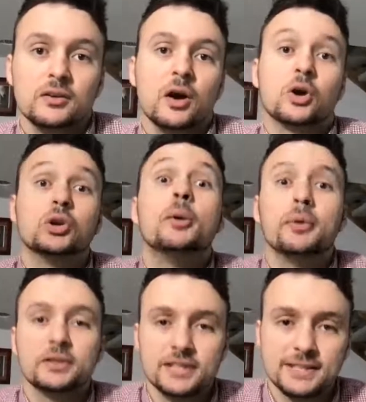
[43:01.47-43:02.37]
a
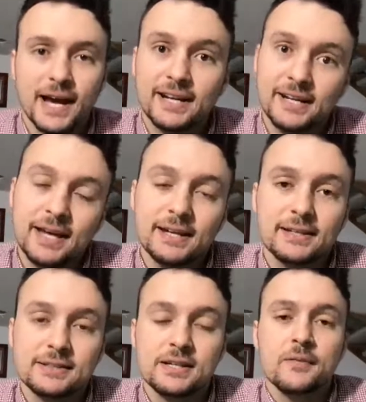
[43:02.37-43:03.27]
global society that
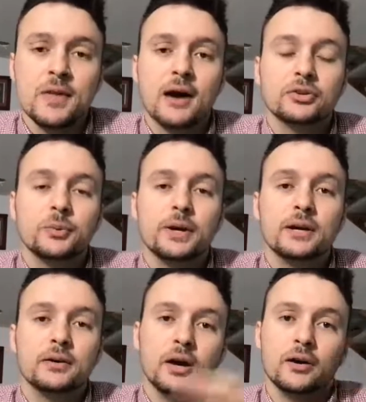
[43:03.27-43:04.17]
is? How do
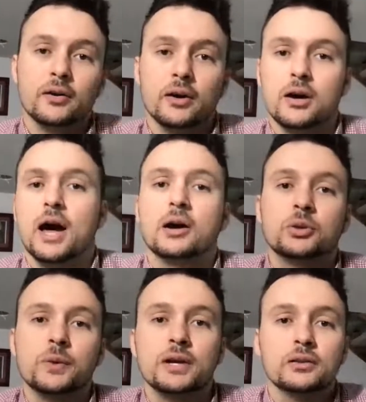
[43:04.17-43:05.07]
we
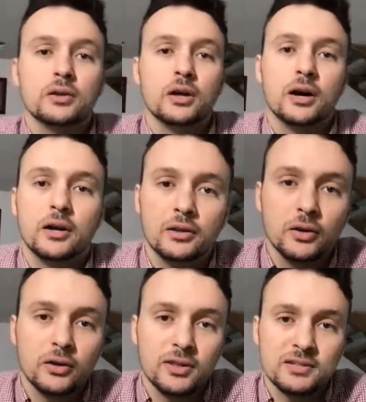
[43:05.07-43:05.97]

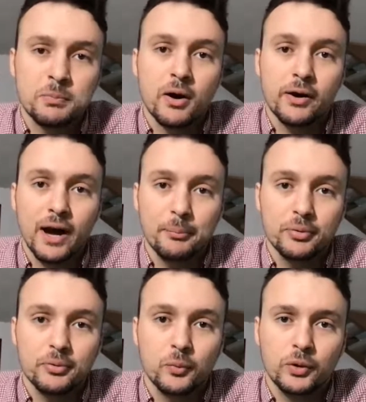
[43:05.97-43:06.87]
look this part up?
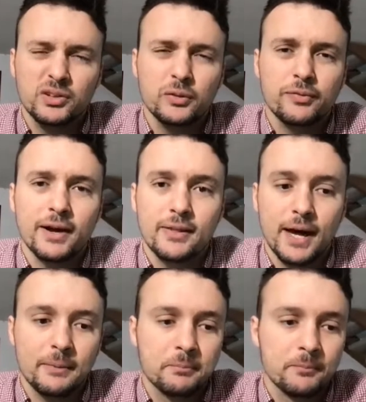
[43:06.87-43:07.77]
Where did you find
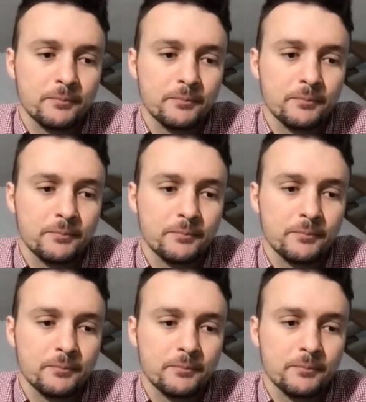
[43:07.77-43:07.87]
that?